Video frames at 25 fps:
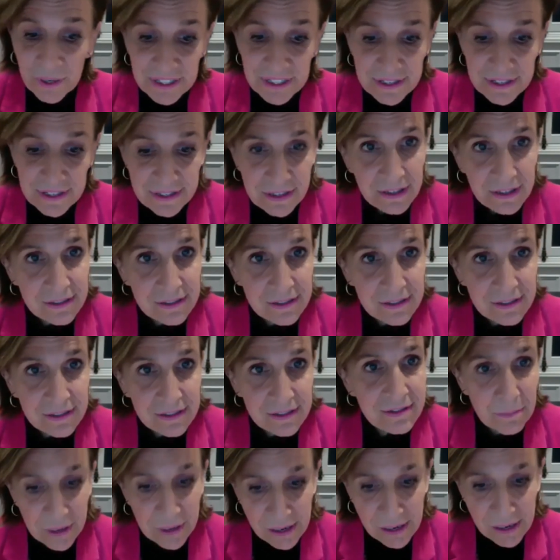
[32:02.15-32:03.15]
We
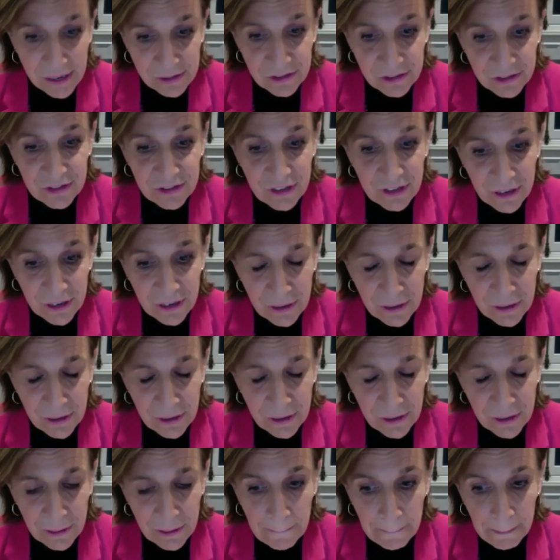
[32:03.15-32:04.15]
discussed about
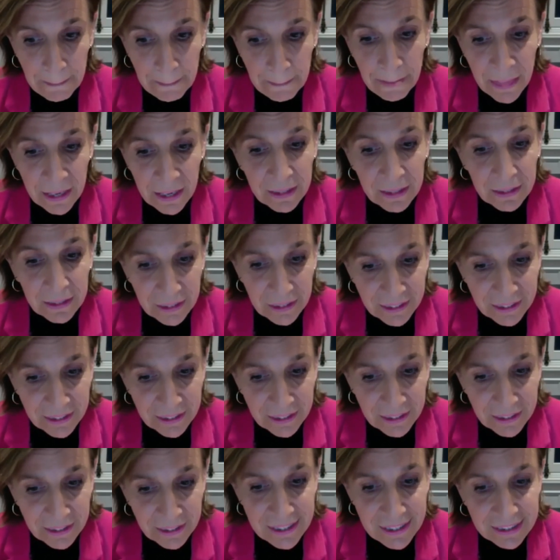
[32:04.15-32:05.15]

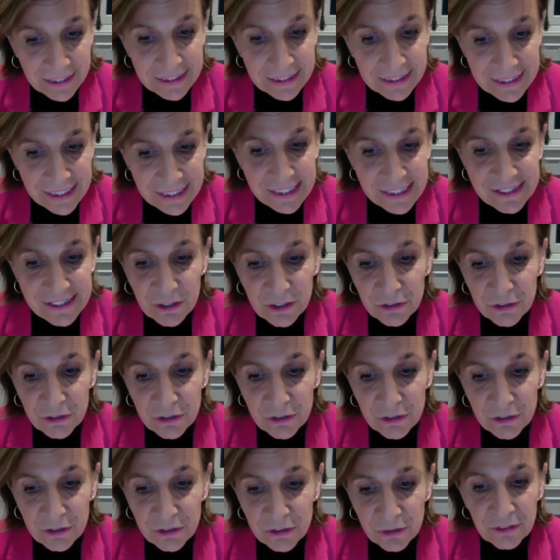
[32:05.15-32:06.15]
indeed the
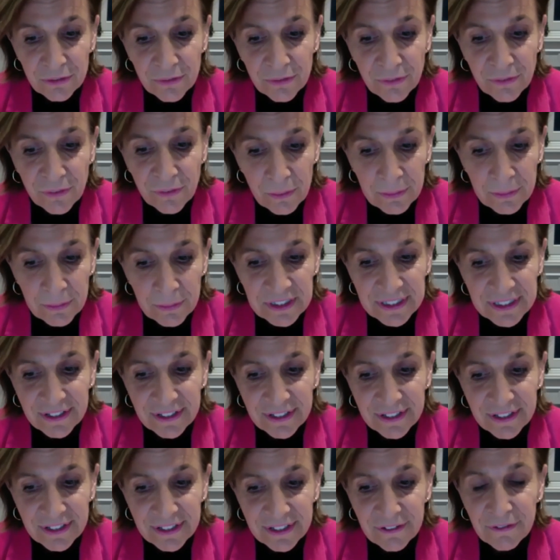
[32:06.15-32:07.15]

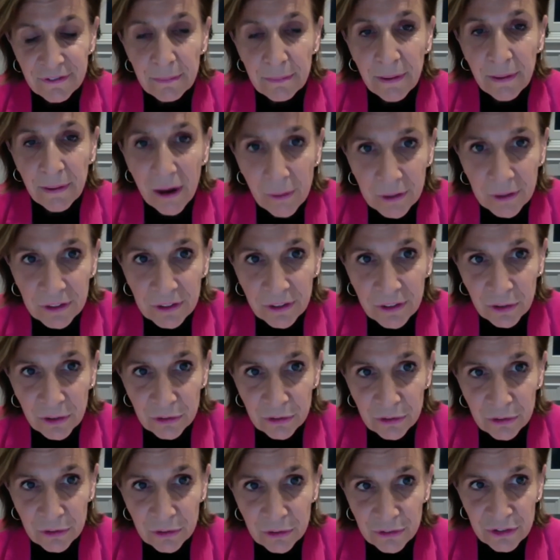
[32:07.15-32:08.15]
transformative power
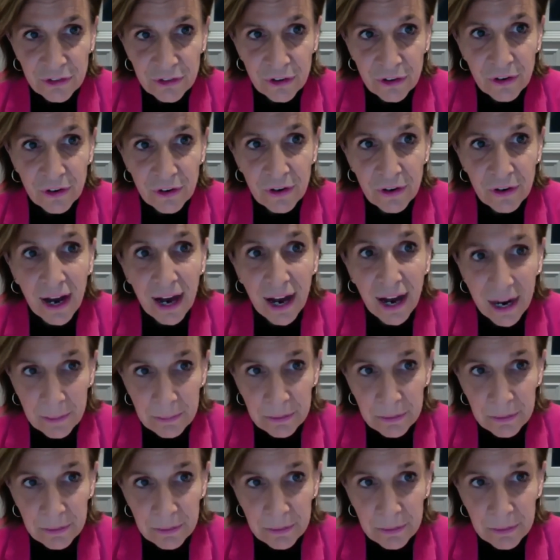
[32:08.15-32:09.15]
of such a
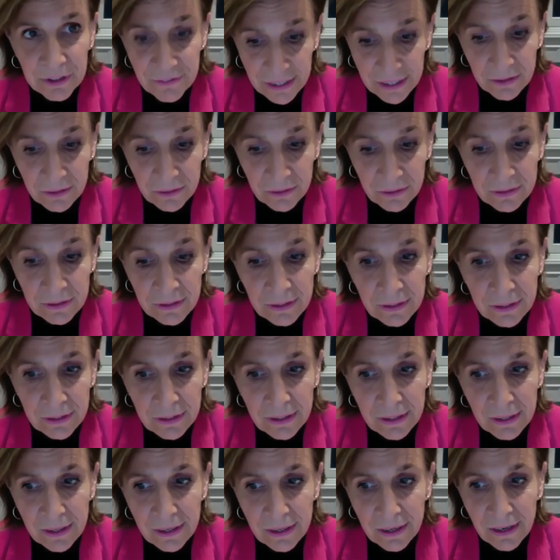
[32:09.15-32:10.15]
hybrid
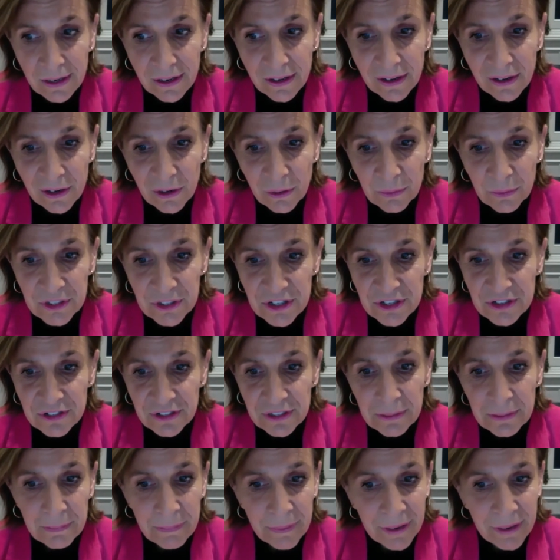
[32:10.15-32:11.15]
vehicle,
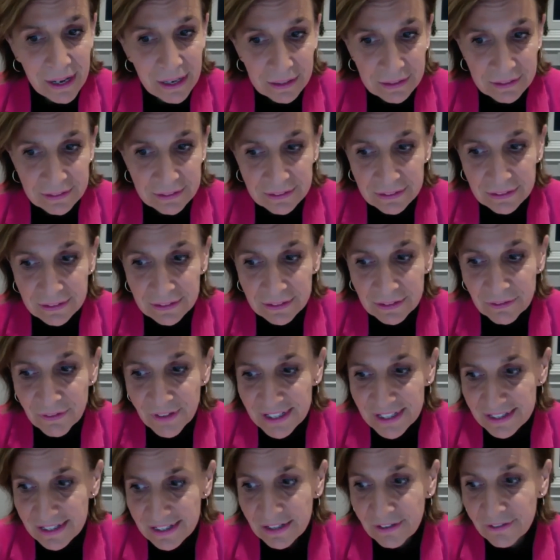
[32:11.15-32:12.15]
which is an impact
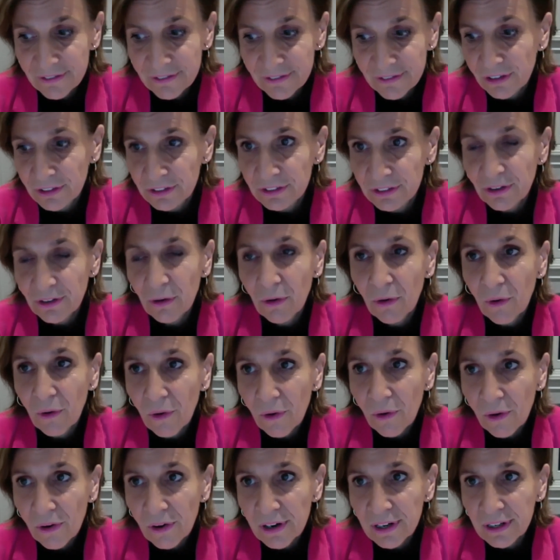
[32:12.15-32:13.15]
investing fund,
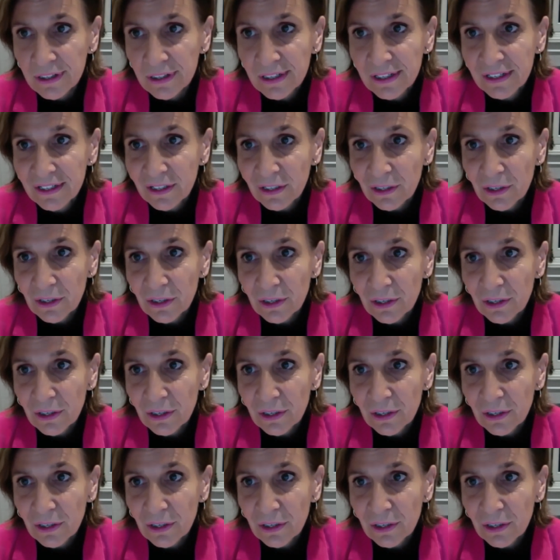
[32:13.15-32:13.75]
or